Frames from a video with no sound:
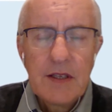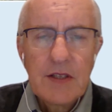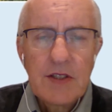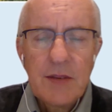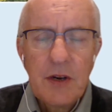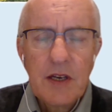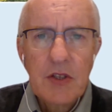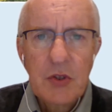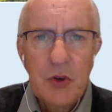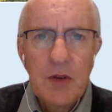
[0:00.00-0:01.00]
Similarly,
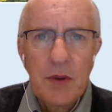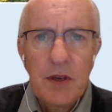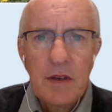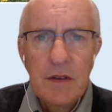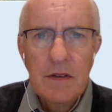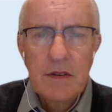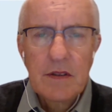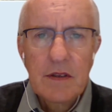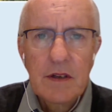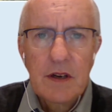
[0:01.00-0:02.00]
soybeans
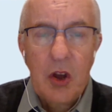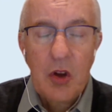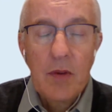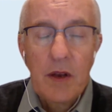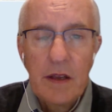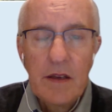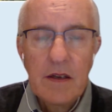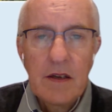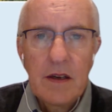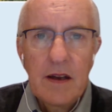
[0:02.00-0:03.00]
globally,
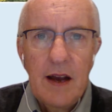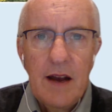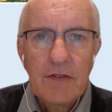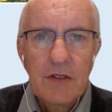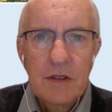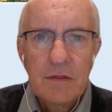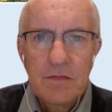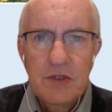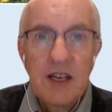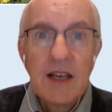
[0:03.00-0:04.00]
after
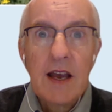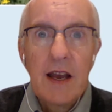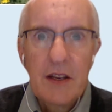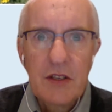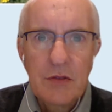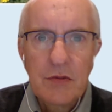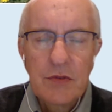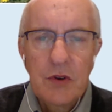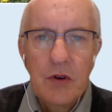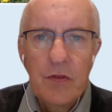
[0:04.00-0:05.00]
decades of
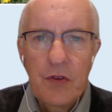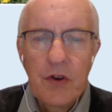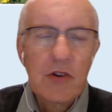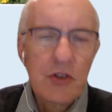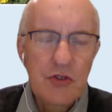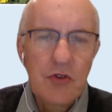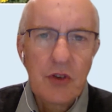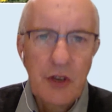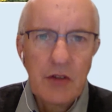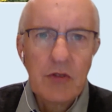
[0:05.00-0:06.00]
very
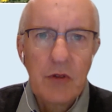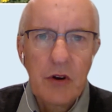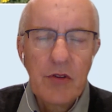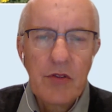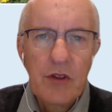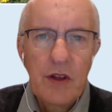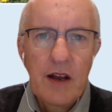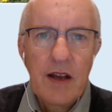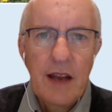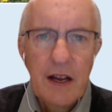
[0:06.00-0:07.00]
strong yield growth,
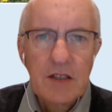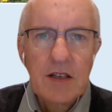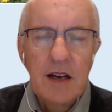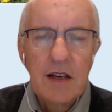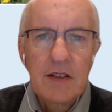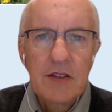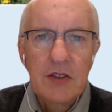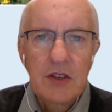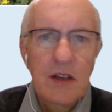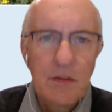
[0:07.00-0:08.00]
are now starting to
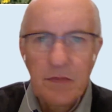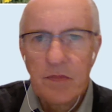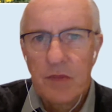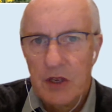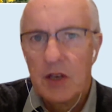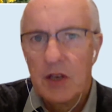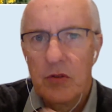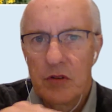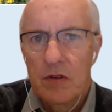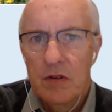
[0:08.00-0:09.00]
see the
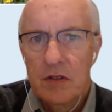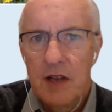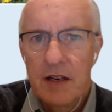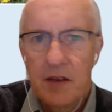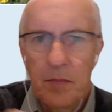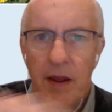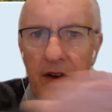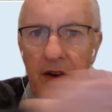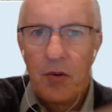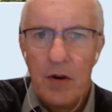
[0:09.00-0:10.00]
yield starting to
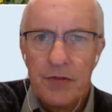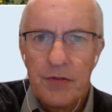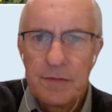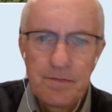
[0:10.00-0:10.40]
plateau off.